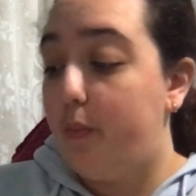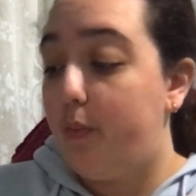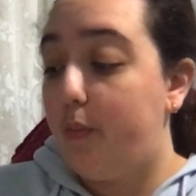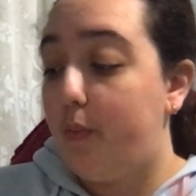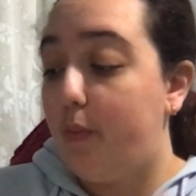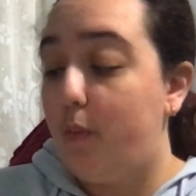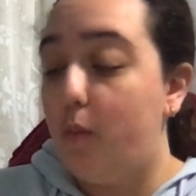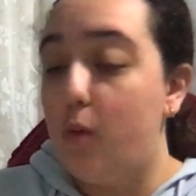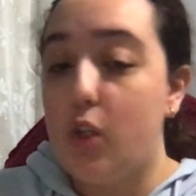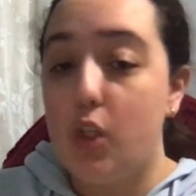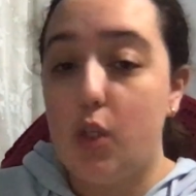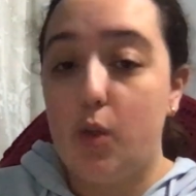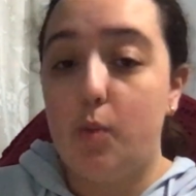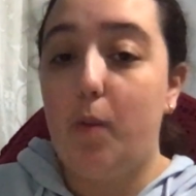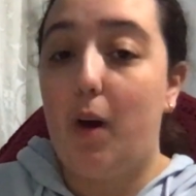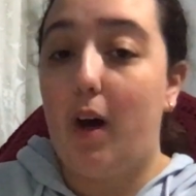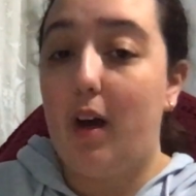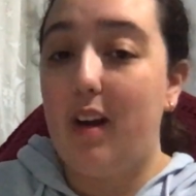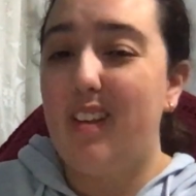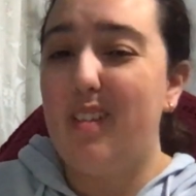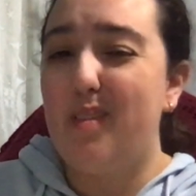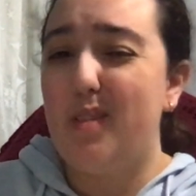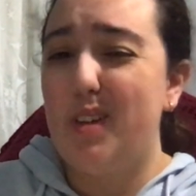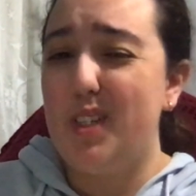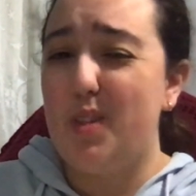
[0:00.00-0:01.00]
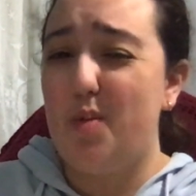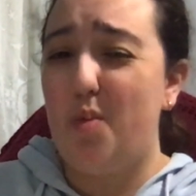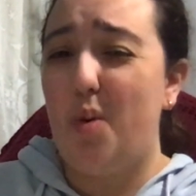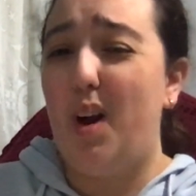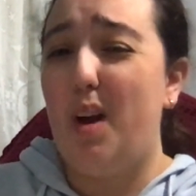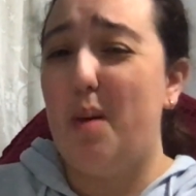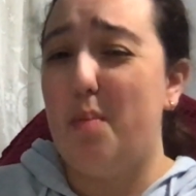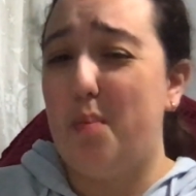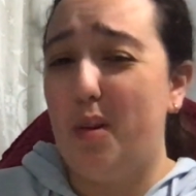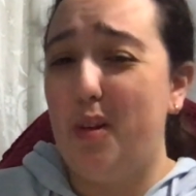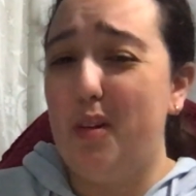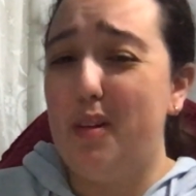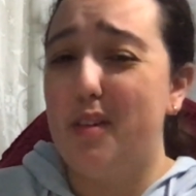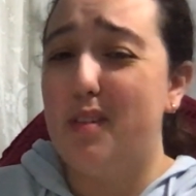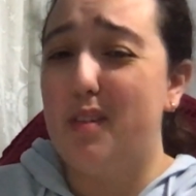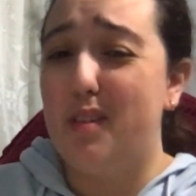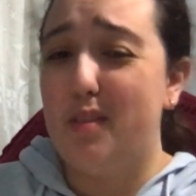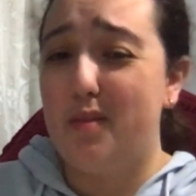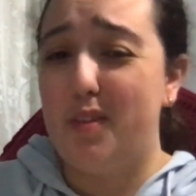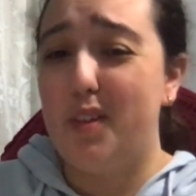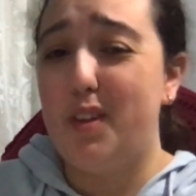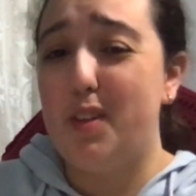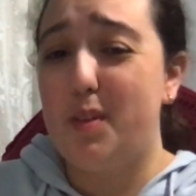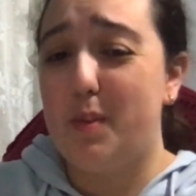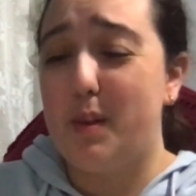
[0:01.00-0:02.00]
which is part of the reason why I plotted in the
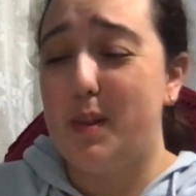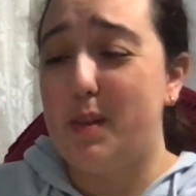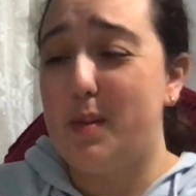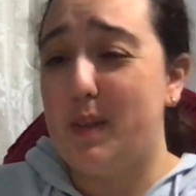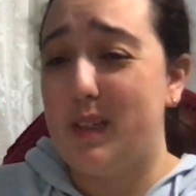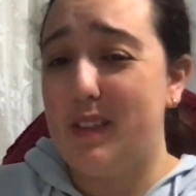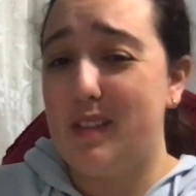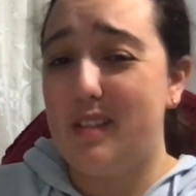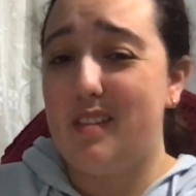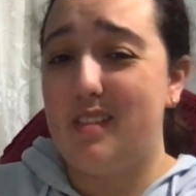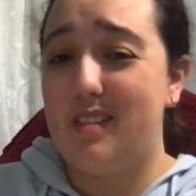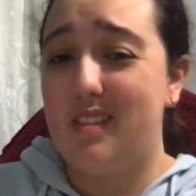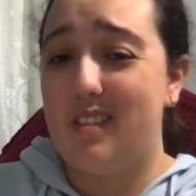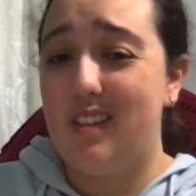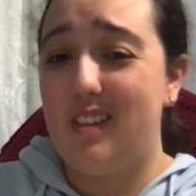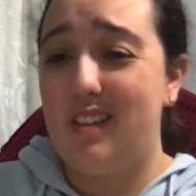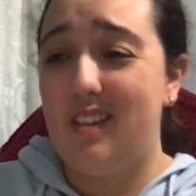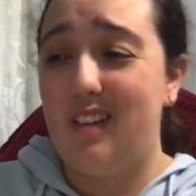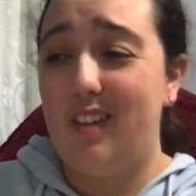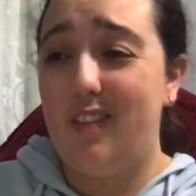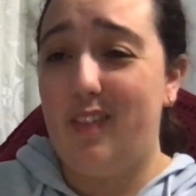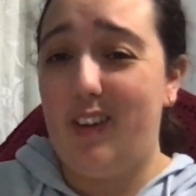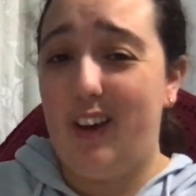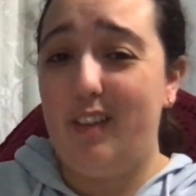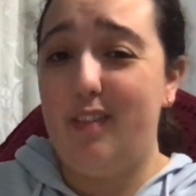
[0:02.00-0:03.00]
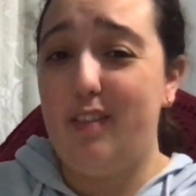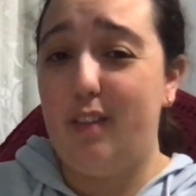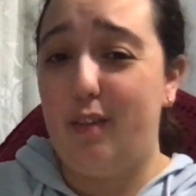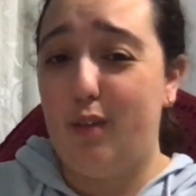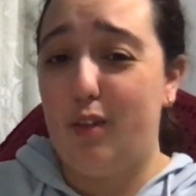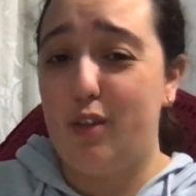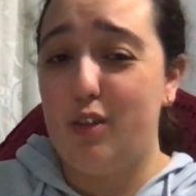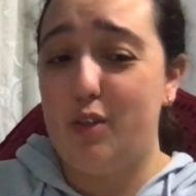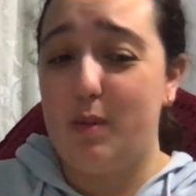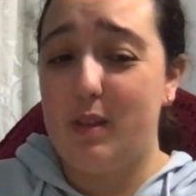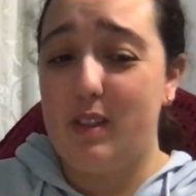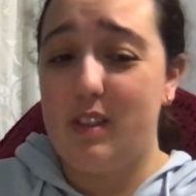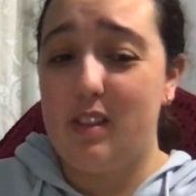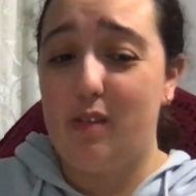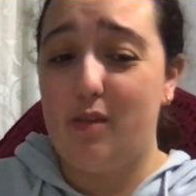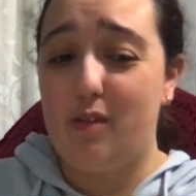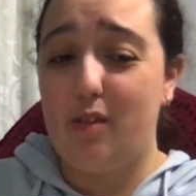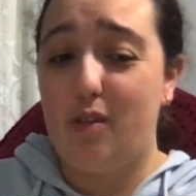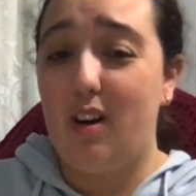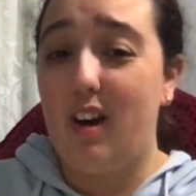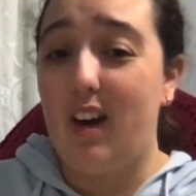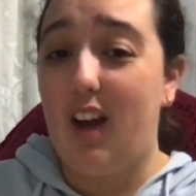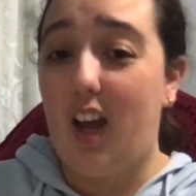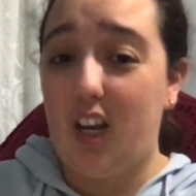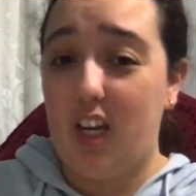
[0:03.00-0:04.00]
first place, because if I have to force myself to
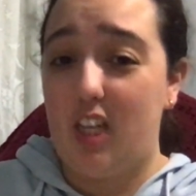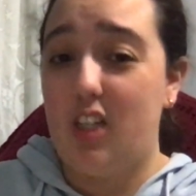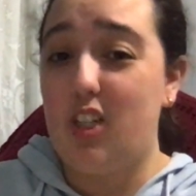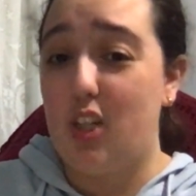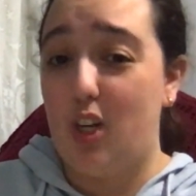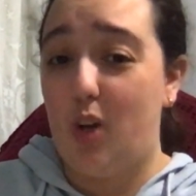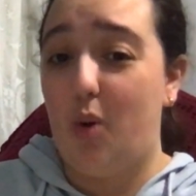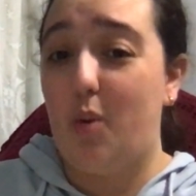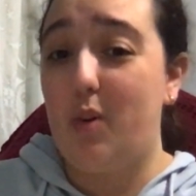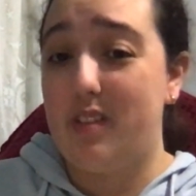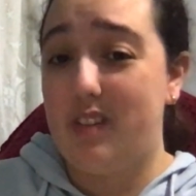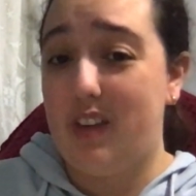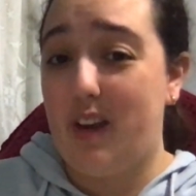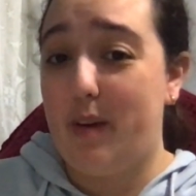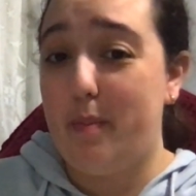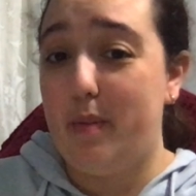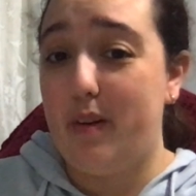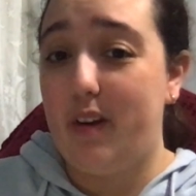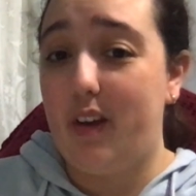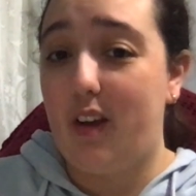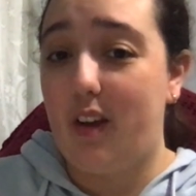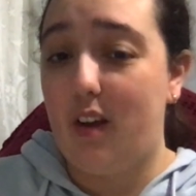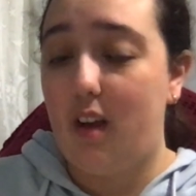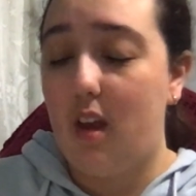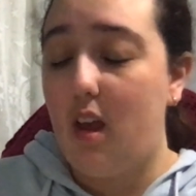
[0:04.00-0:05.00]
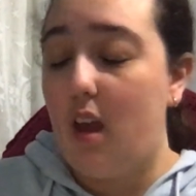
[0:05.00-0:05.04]
write, I need to know what's happening.